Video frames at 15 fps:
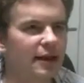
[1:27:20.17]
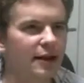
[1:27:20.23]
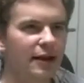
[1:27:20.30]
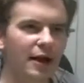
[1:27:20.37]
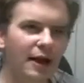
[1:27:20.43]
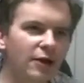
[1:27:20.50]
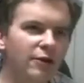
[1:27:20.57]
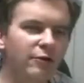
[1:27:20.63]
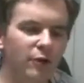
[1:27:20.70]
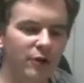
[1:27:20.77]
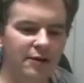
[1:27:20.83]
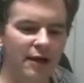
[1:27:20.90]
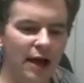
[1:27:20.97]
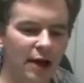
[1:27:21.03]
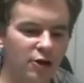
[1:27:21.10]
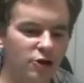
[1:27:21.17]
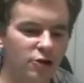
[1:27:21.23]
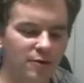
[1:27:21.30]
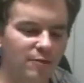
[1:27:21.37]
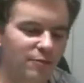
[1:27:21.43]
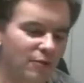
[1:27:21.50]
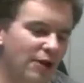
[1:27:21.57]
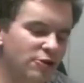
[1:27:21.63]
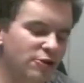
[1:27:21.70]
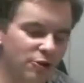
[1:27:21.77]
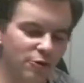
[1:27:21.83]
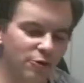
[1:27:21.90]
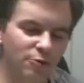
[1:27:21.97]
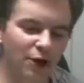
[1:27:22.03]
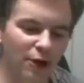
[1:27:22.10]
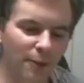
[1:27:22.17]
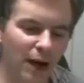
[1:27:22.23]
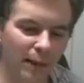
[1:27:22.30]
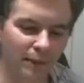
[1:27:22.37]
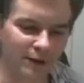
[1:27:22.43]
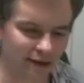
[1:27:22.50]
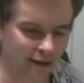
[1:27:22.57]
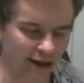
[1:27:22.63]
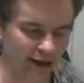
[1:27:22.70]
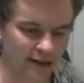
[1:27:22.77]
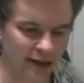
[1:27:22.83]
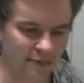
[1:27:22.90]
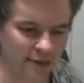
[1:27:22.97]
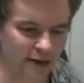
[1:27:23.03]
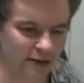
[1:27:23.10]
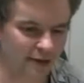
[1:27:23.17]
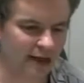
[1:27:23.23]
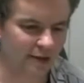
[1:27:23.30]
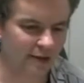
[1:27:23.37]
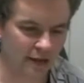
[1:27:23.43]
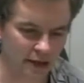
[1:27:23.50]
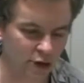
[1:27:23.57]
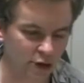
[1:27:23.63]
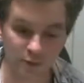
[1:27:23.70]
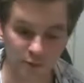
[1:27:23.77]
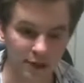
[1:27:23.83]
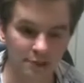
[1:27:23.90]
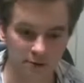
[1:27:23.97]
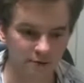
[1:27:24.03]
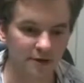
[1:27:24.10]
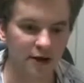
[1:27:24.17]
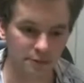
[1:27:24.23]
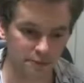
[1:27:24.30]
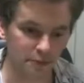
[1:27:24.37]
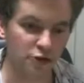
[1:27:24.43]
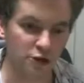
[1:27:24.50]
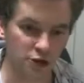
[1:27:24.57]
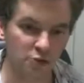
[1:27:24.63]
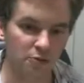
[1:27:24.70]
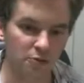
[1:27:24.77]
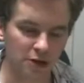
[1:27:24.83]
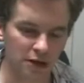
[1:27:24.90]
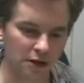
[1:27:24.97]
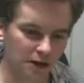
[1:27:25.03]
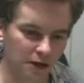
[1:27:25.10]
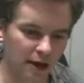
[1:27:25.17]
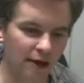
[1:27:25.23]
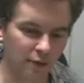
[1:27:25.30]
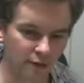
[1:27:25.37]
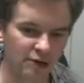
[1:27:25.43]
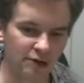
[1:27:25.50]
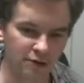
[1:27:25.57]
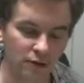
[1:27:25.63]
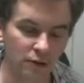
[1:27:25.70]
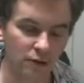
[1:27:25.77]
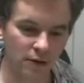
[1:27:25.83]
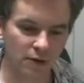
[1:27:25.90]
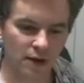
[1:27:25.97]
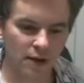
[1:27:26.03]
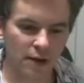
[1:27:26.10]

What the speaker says: I don't even want to say, I shouldn't bring up hobbies like that, because I think you can be a profound pachinko player. I really do.